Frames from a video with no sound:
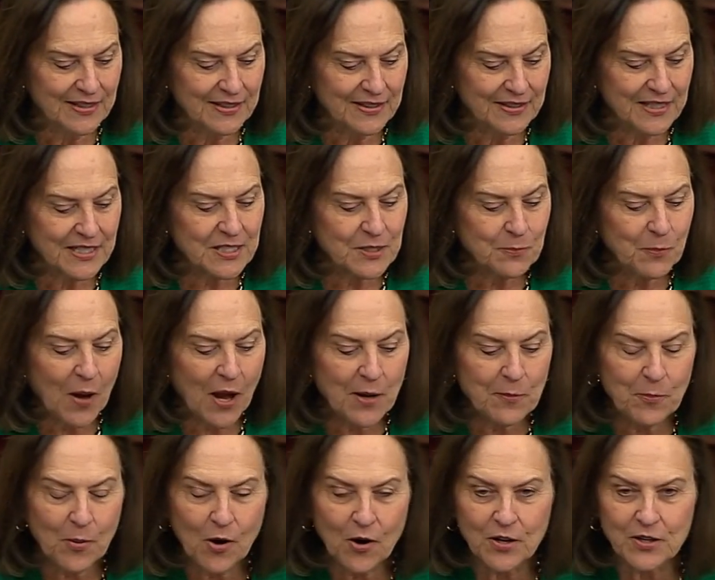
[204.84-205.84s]
This
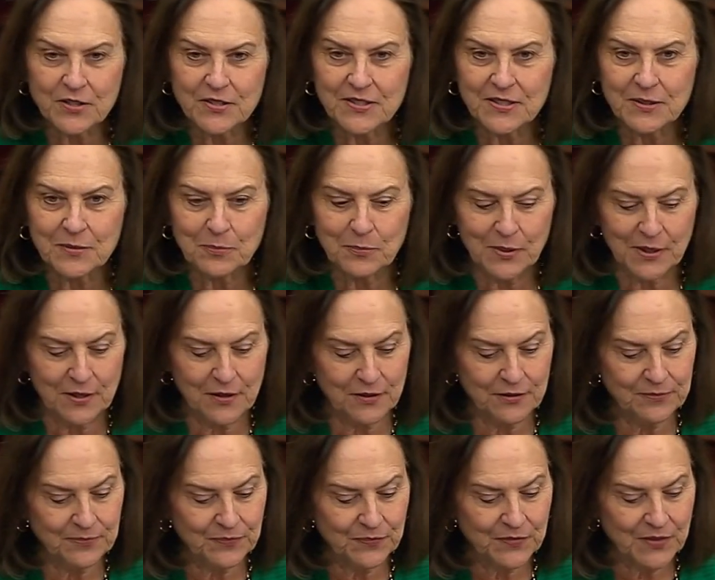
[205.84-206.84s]
bipartisan
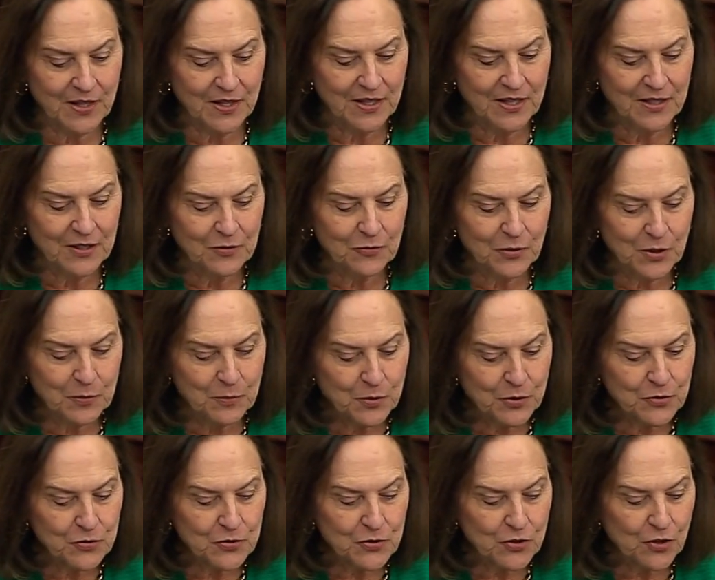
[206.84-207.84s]
bill would
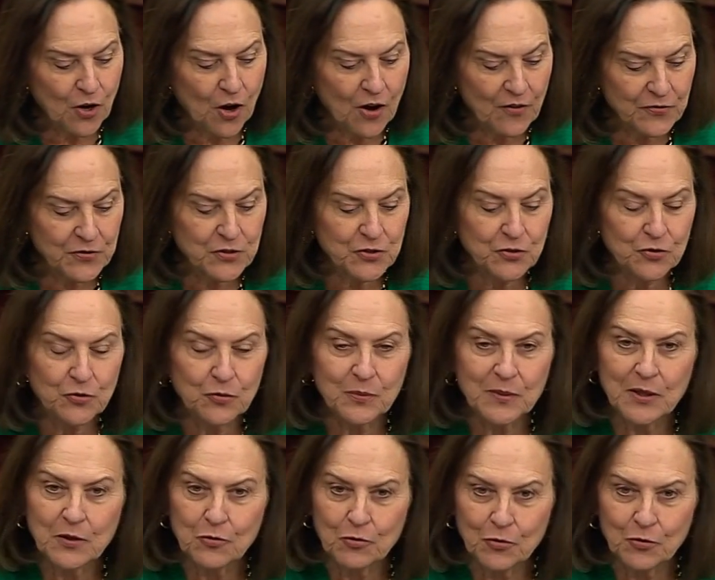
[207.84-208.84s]
boost officer
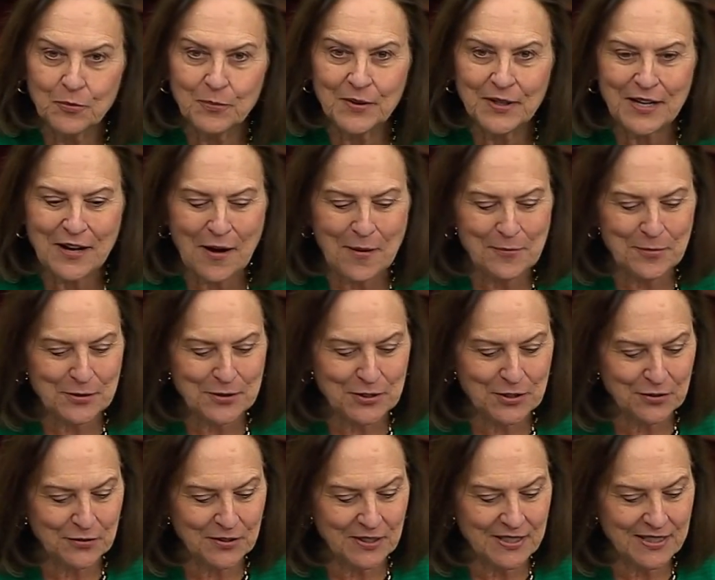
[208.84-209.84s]
recruitment
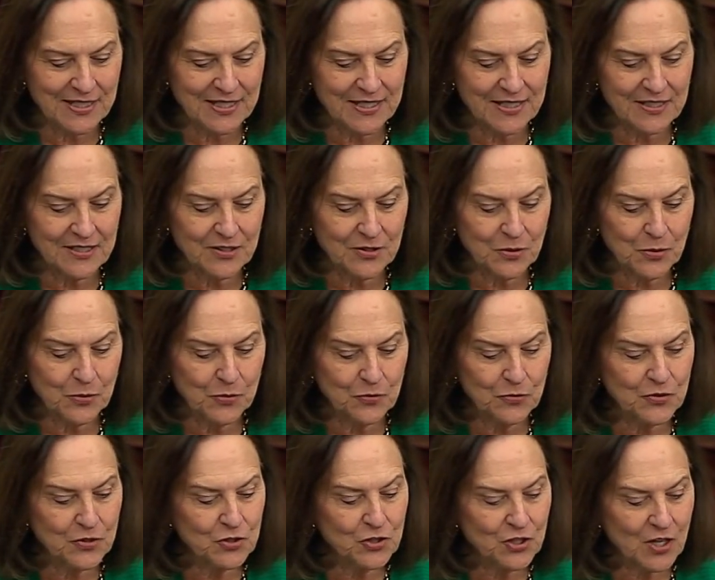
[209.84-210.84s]
opportunities through
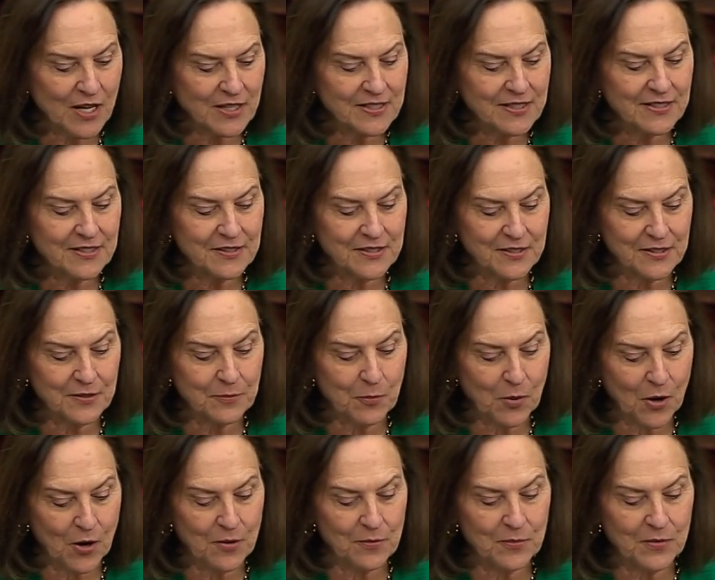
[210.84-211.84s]
the Justice
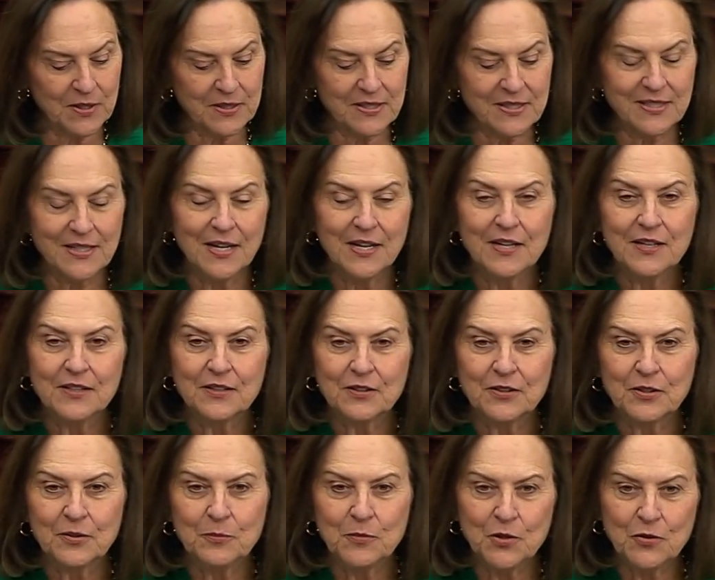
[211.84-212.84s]
Department's
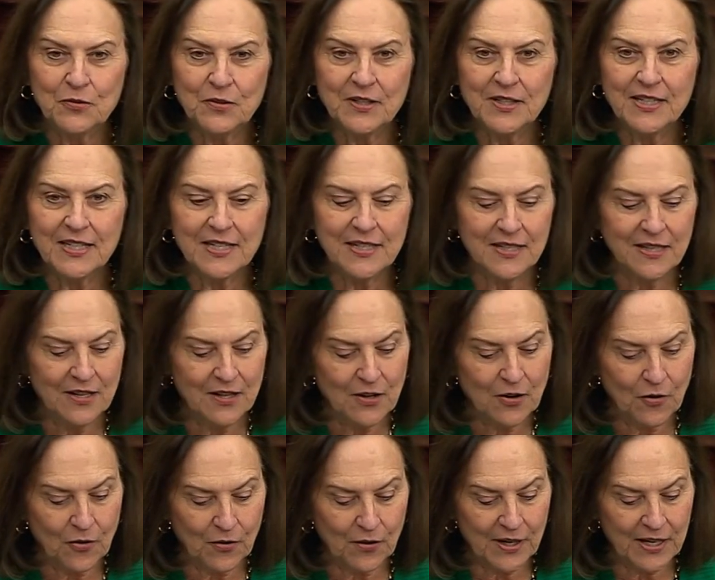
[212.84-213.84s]

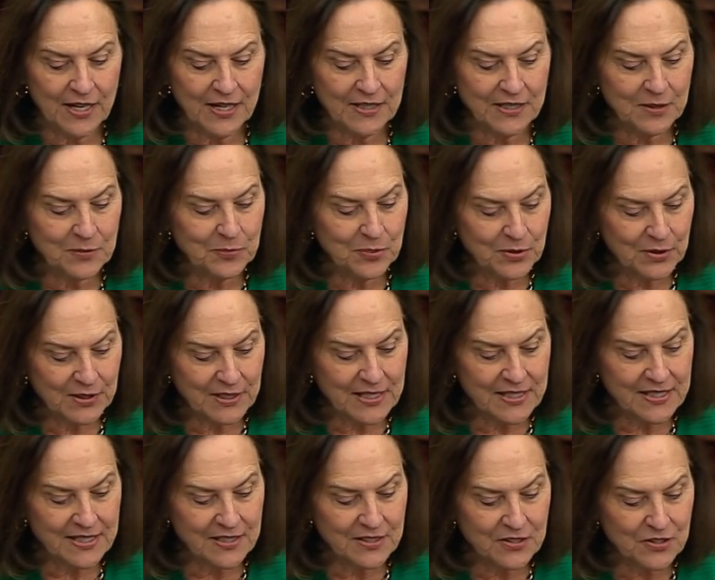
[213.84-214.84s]
Community-Oriented
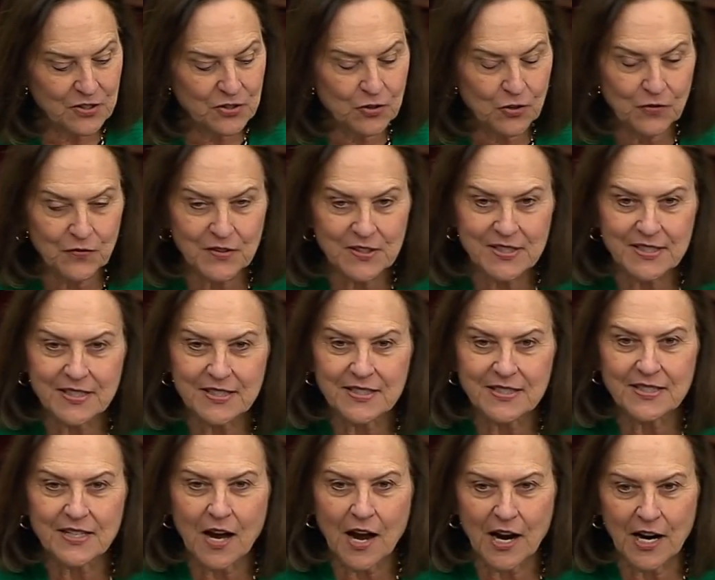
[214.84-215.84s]
Policing
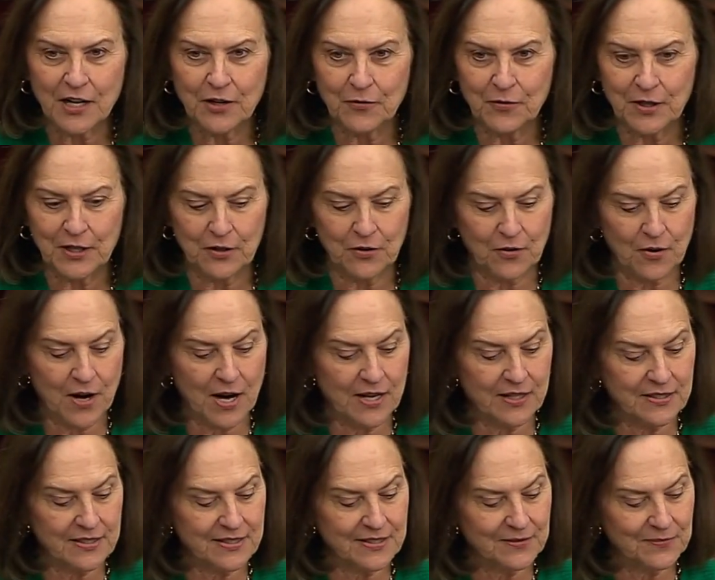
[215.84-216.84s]
Services hiring
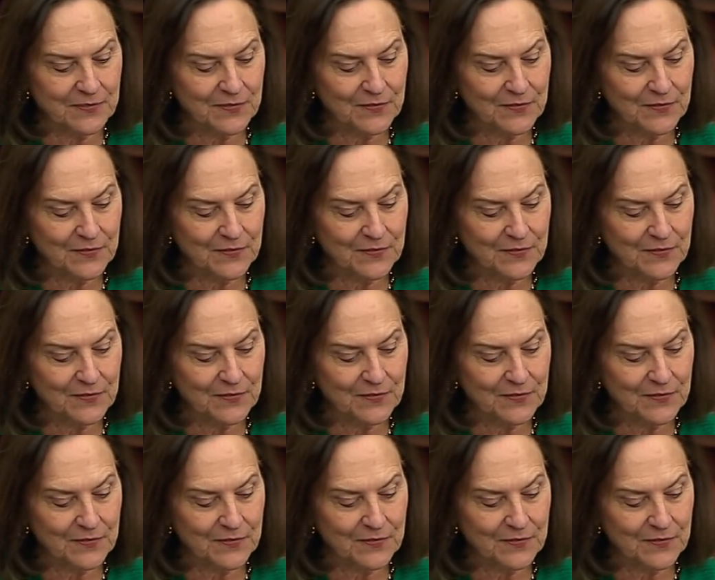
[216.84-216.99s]
grants.